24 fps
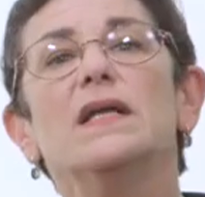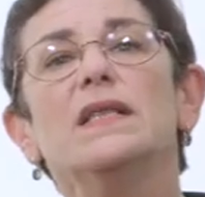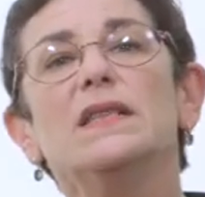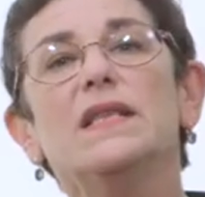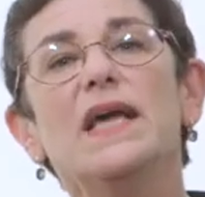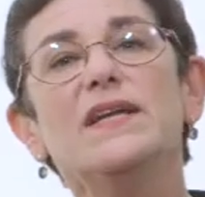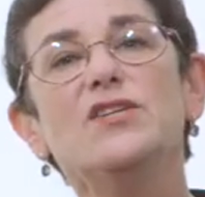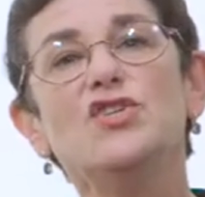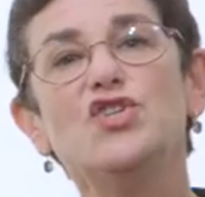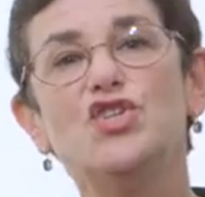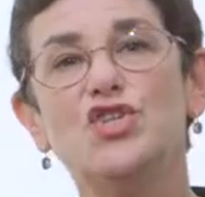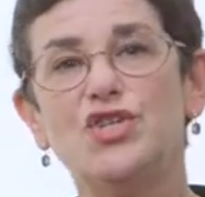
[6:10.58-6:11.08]

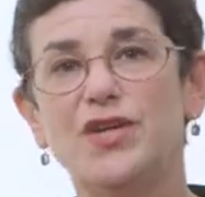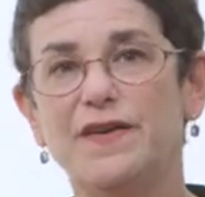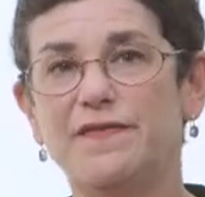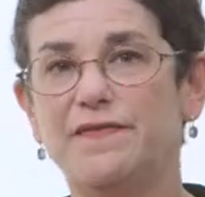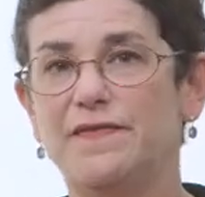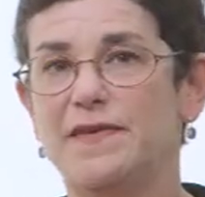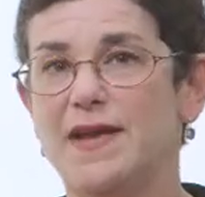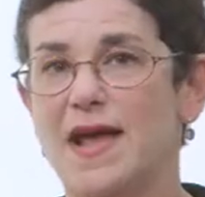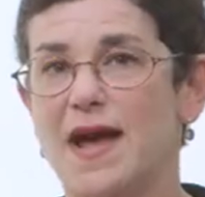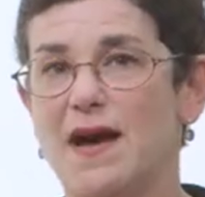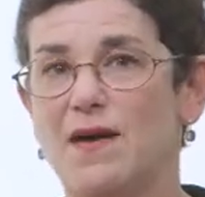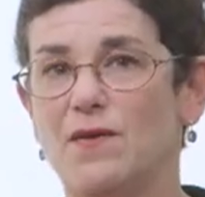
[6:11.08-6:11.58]
Let's
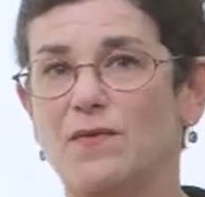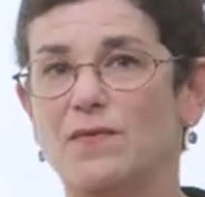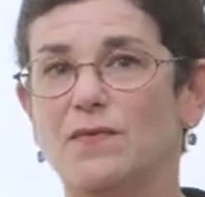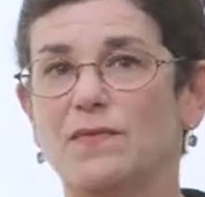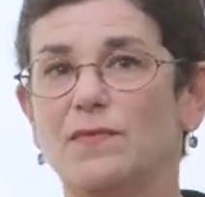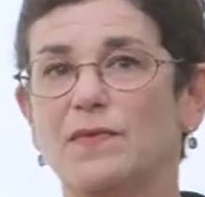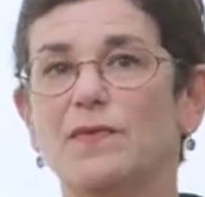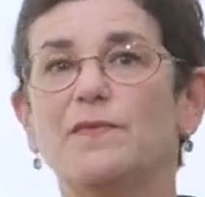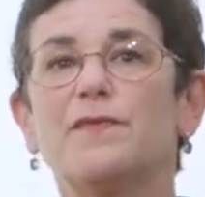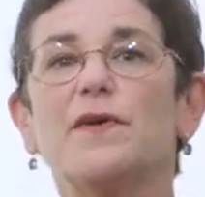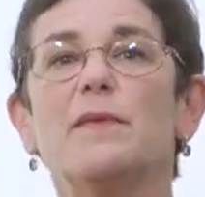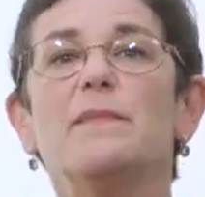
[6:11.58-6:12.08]
shift now
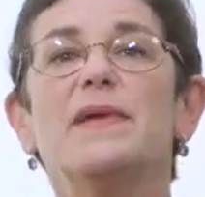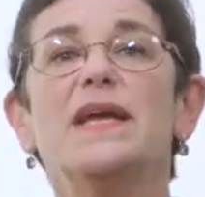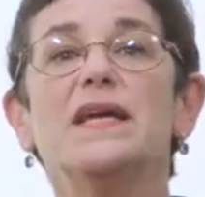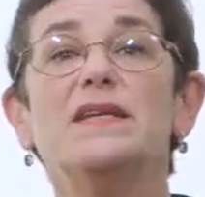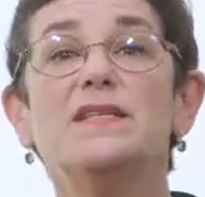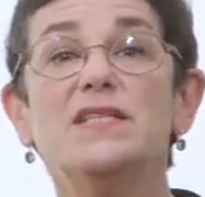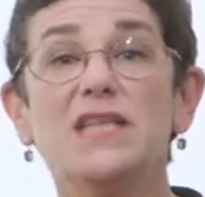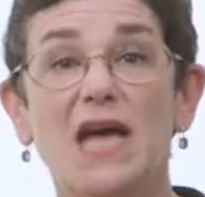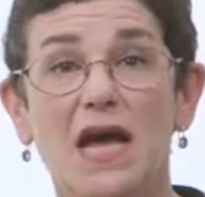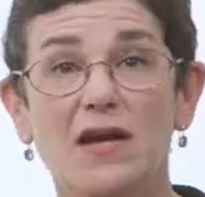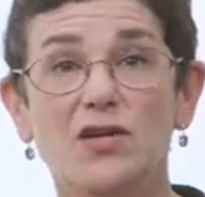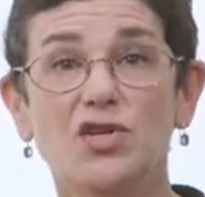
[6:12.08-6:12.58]
from
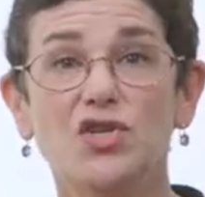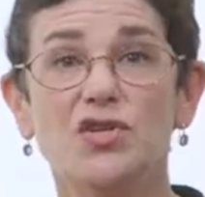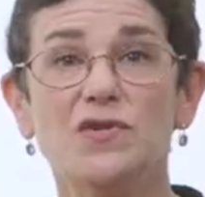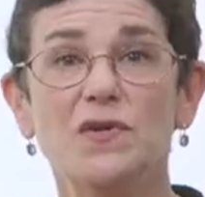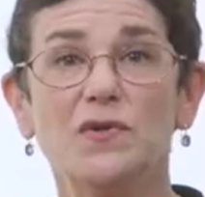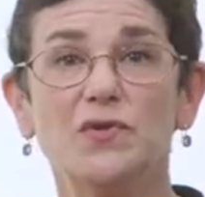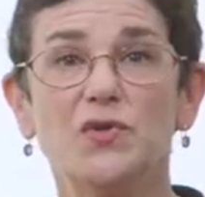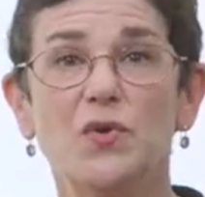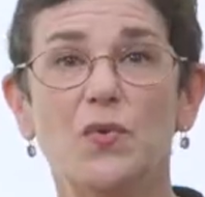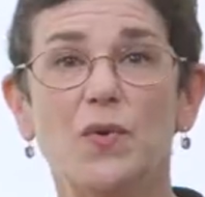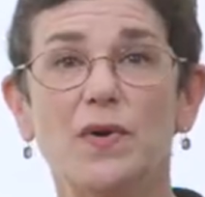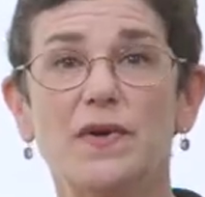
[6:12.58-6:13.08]

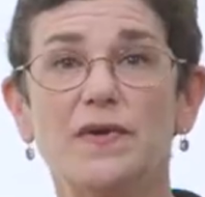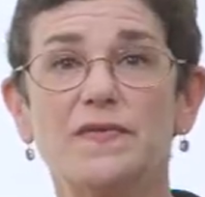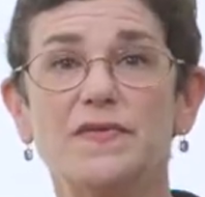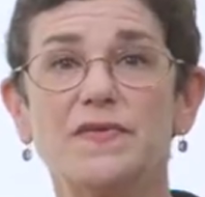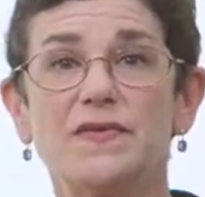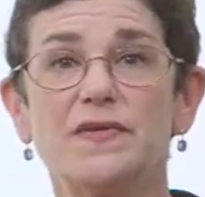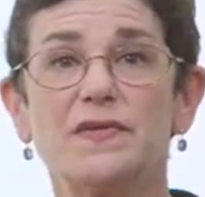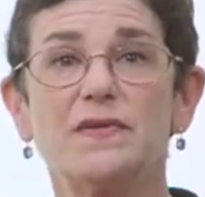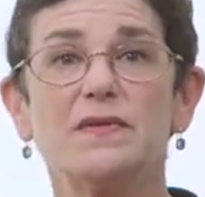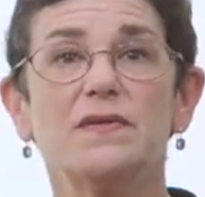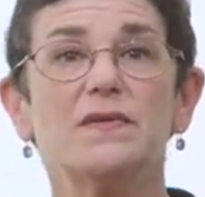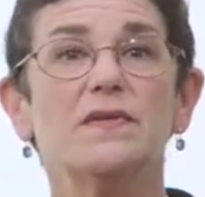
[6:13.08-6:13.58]
intentional
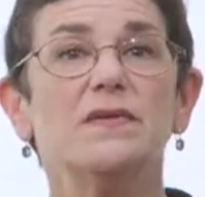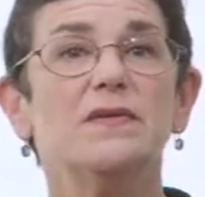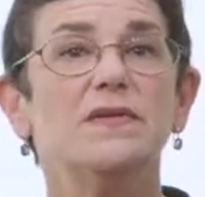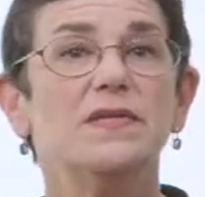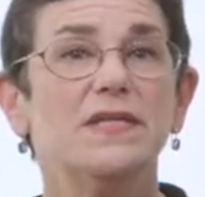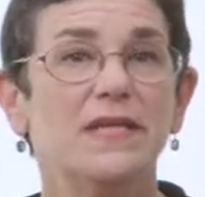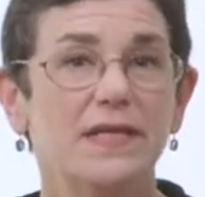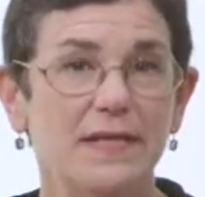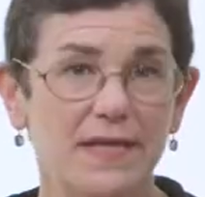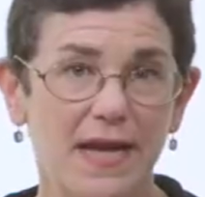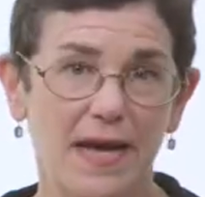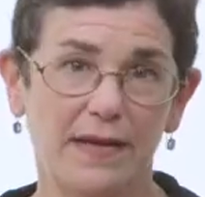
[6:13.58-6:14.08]
torts
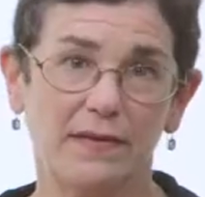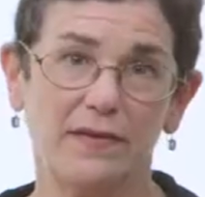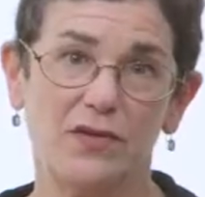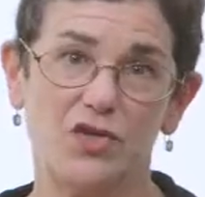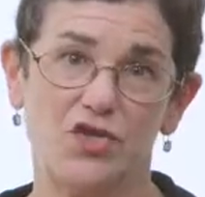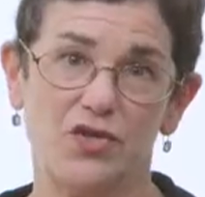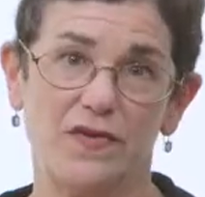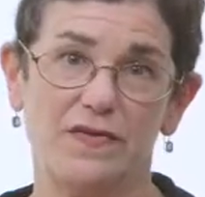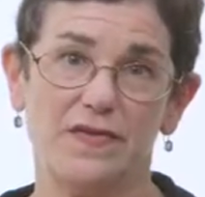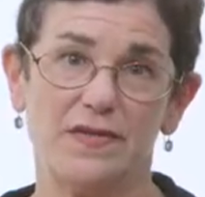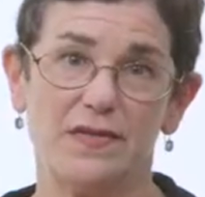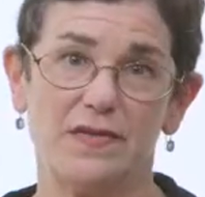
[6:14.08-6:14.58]
to
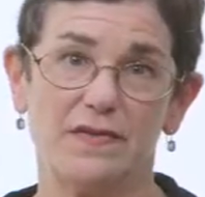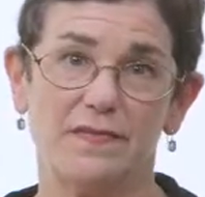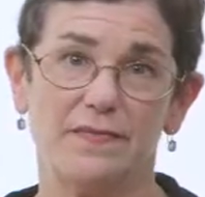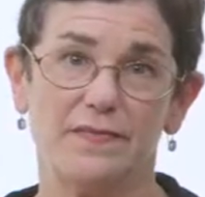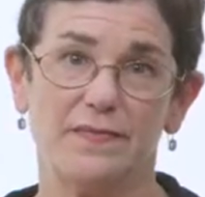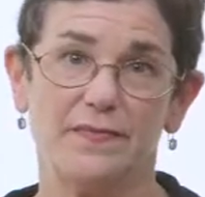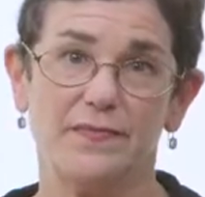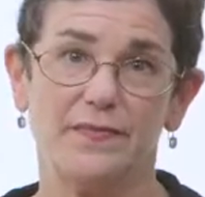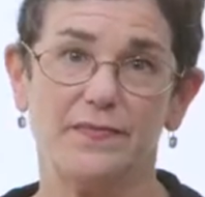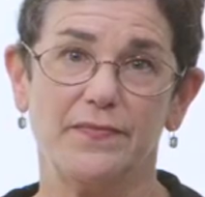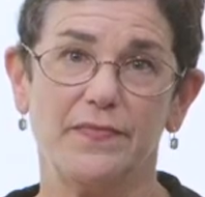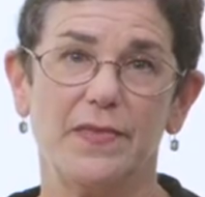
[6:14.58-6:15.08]
negligence.
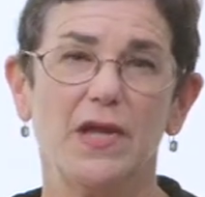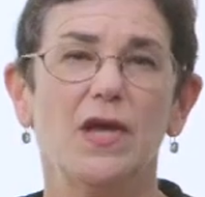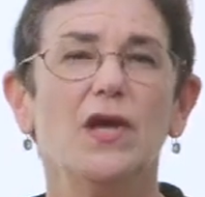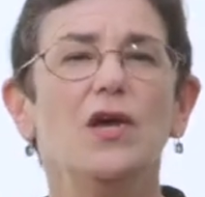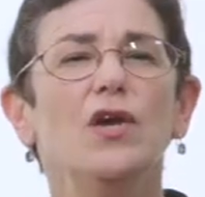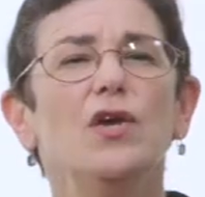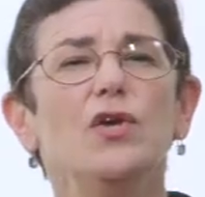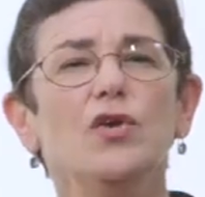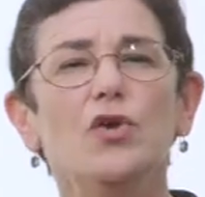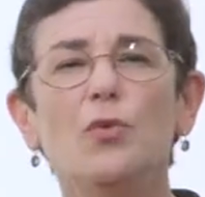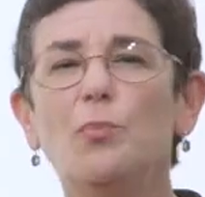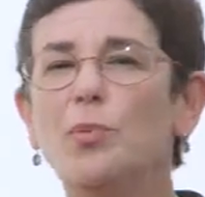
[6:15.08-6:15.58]

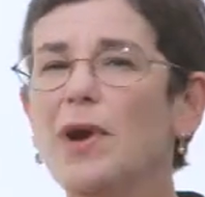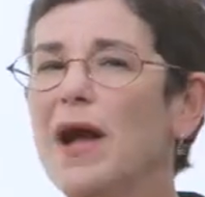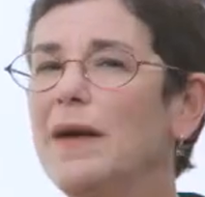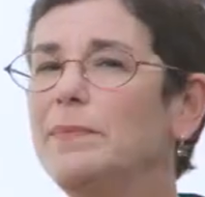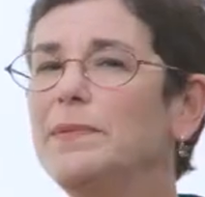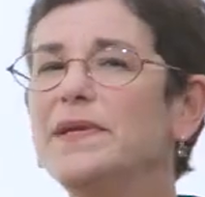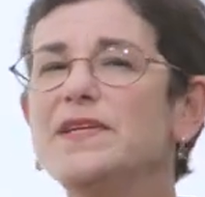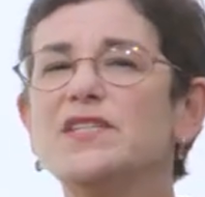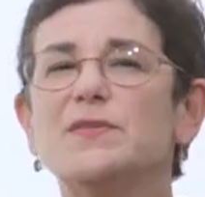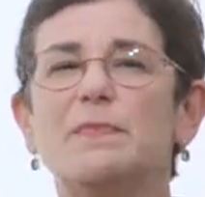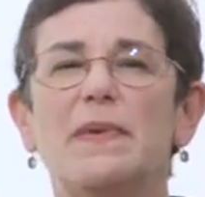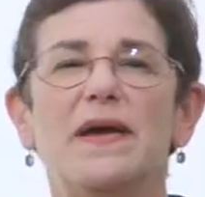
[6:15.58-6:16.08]
You'll
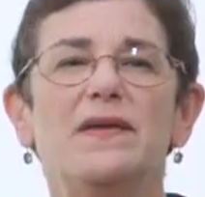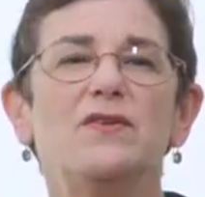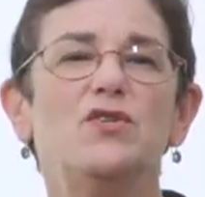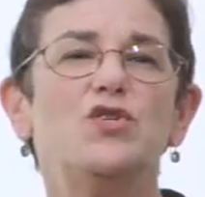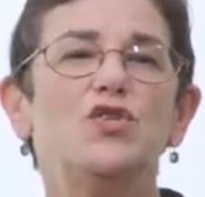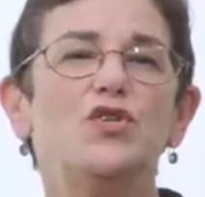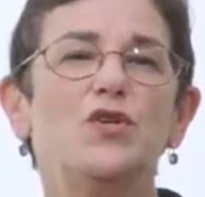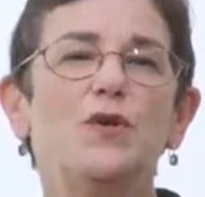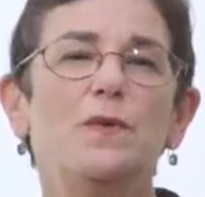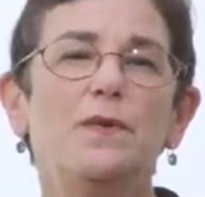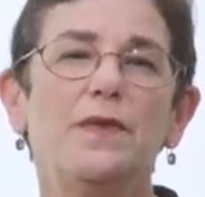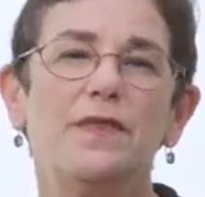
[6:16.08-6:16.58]
probably spend
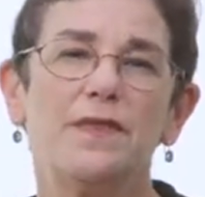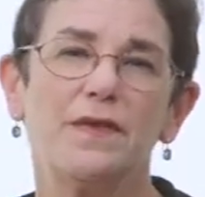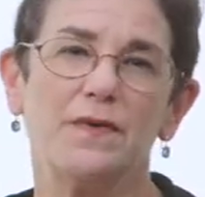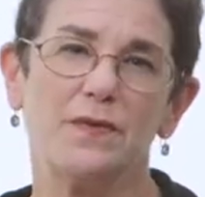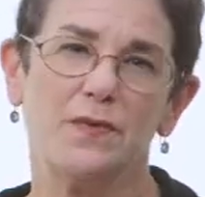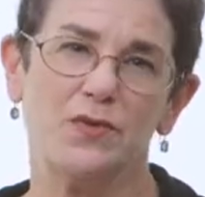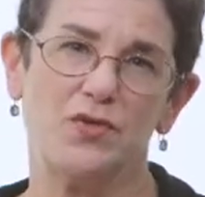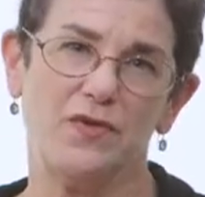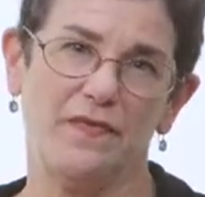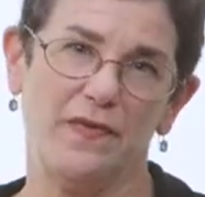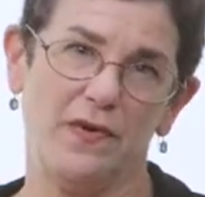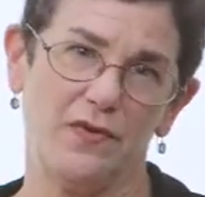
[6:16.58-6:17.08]

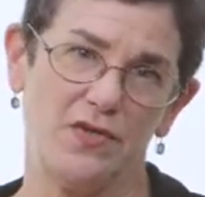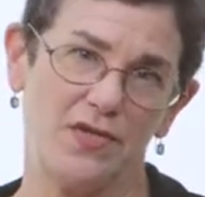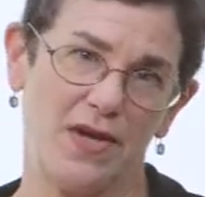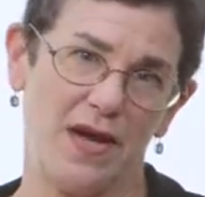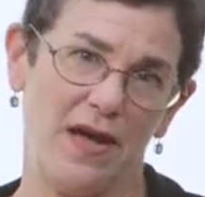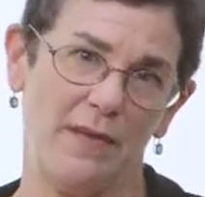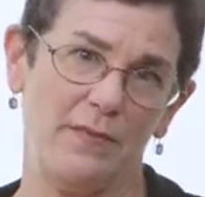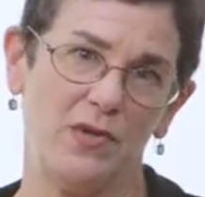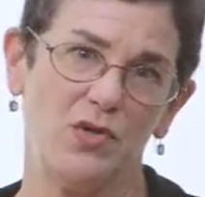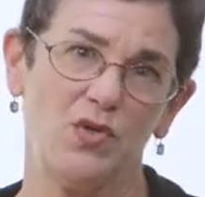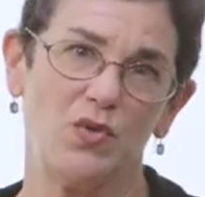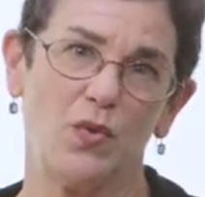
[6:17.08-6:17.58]
2/3 of your
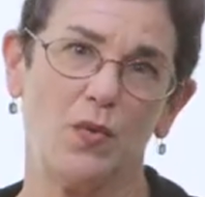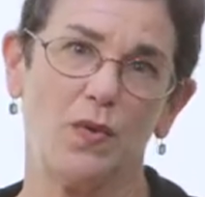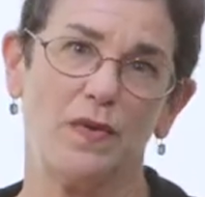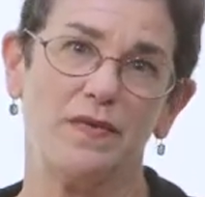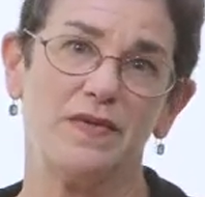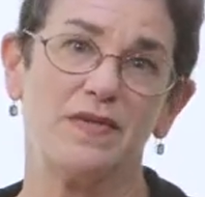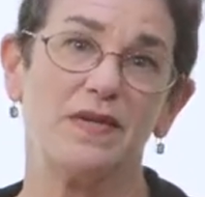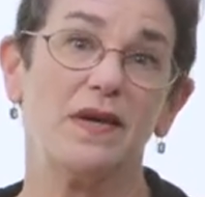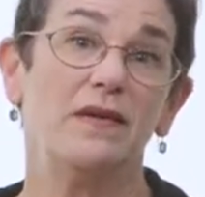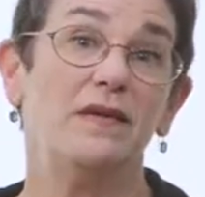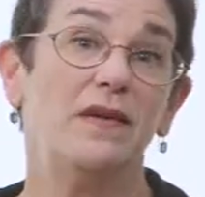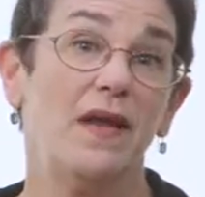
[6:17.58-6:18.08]
time in
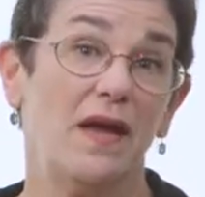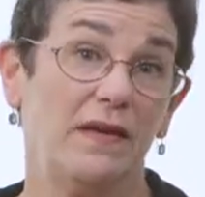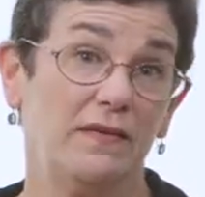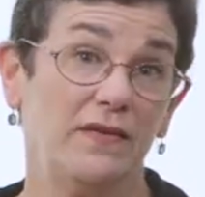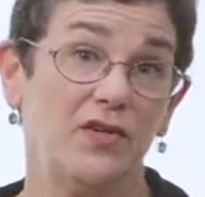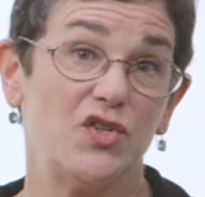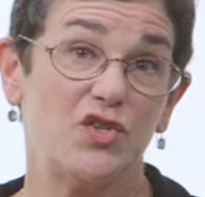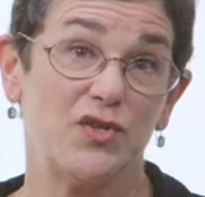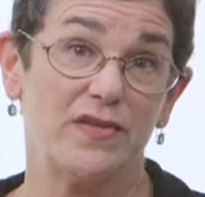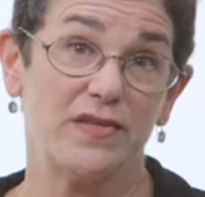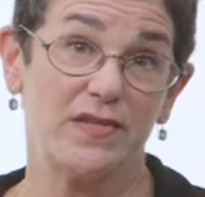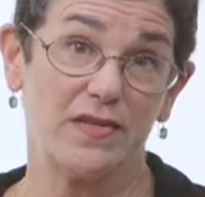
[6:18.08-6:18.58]
torts on
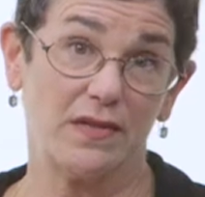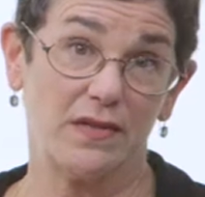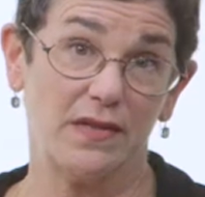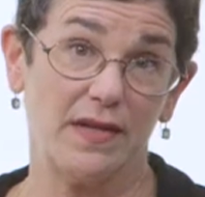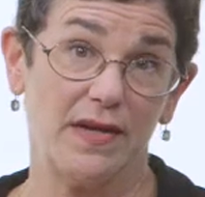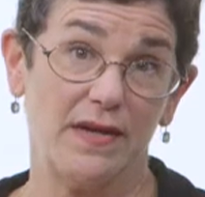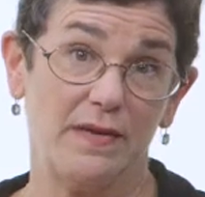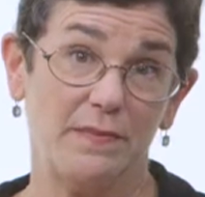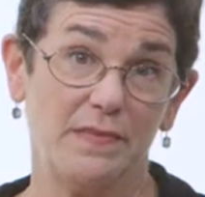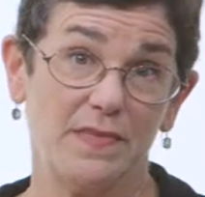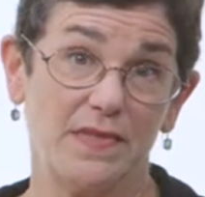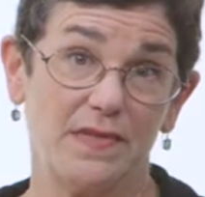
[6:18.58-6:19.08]
negligence
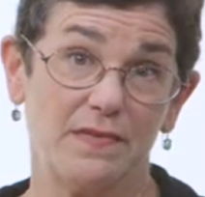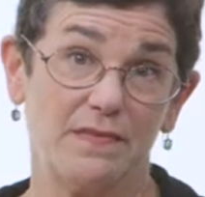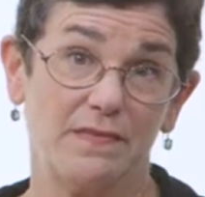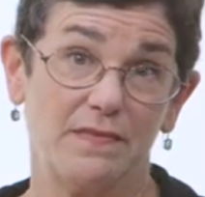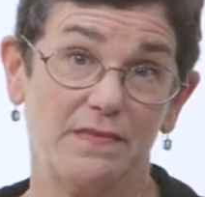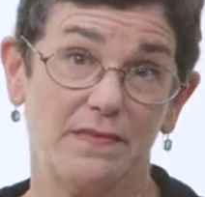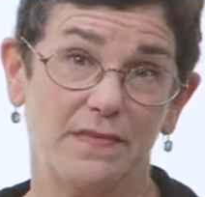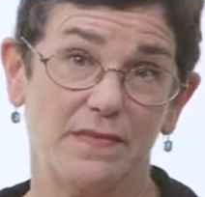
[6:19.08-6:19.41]
claims.